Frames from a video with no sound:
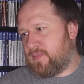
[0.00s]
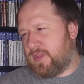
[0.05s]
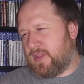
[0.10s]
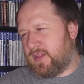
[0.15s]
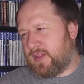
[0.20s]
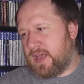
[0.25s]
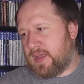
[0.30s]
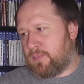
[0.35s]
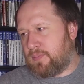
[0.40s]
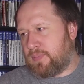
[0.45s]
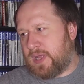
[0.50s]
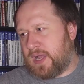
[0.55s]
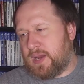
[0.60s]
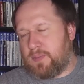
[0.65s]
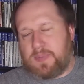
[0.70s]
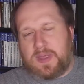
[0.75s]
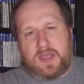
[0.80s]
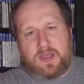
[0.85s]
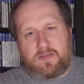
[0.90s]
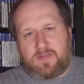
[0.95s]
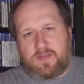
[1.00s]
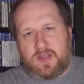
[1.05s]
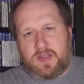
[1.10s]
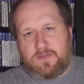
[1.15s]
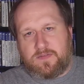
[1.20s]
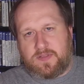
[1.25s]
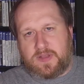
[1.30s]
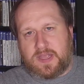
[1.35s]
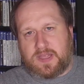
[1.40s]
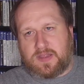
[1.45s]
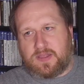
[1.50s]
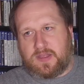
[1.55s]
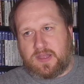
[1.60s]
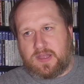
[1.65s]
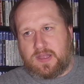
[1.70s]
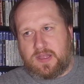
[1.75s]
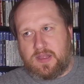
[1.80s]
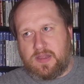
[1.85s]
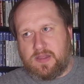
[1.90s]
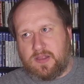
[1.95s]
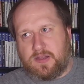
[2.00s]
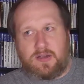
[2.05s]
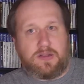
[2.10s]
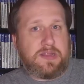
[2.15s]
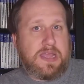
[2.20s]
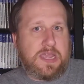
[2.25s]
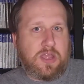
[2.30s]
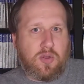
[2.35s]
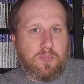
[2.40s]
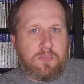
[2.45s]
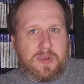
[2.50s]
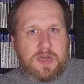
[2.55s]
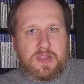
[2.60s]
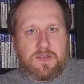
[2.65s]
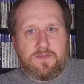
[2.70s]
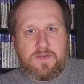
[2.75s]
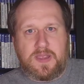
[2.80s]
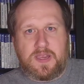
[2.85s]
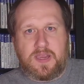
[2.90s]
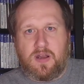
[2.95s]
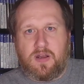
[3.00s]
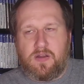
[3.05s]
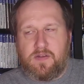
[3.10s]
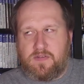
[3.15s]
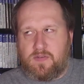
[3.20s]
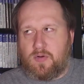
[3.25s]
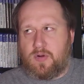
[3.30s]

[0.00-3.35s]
of the like blind bag stuff, like the little Lego minifigures,